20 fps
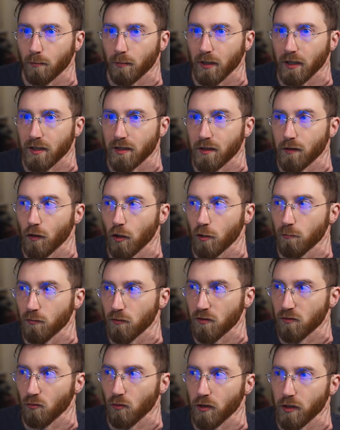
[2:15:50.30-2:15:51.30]
Because
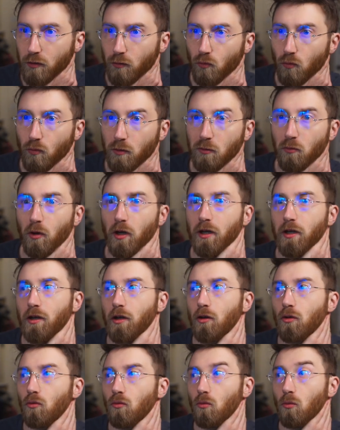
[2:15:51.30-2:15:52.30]
nobles would want to
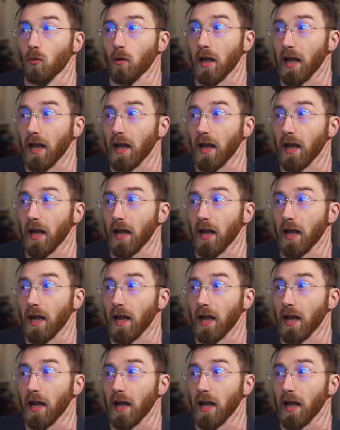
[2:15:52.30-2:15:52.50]
know,